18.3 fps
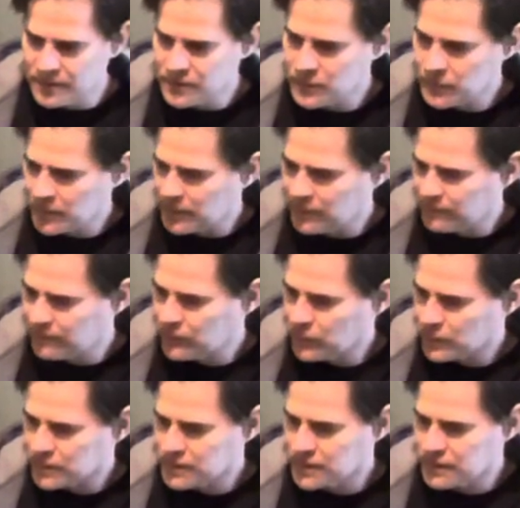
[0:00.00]
12,
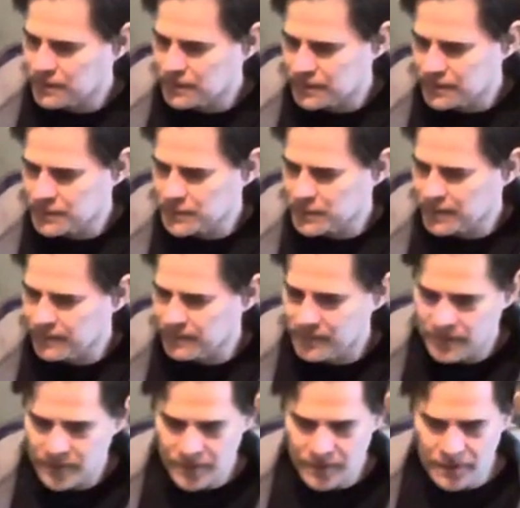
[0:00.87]
14. That's what I have.
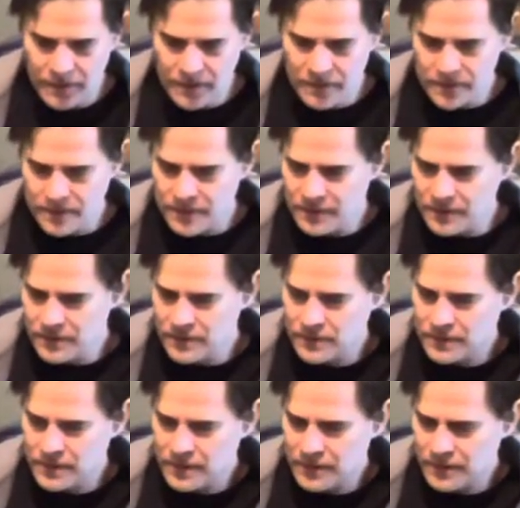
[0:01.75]

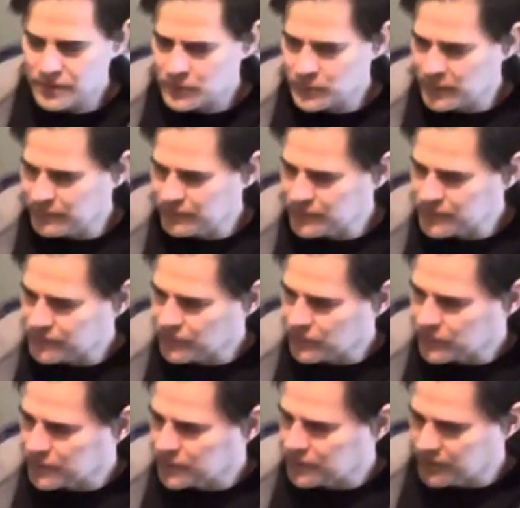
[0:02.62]
10 inch, 12 inch,
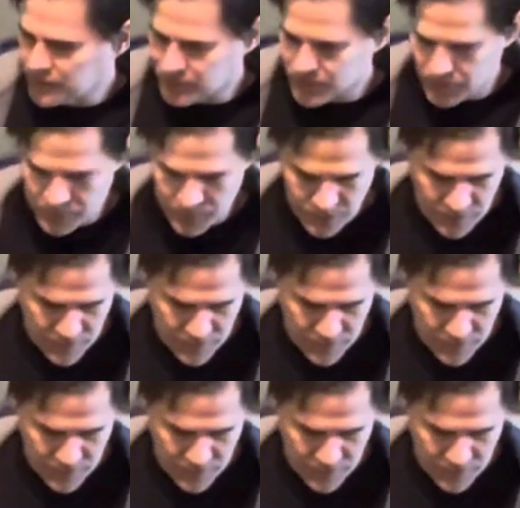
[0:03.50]
14 inch.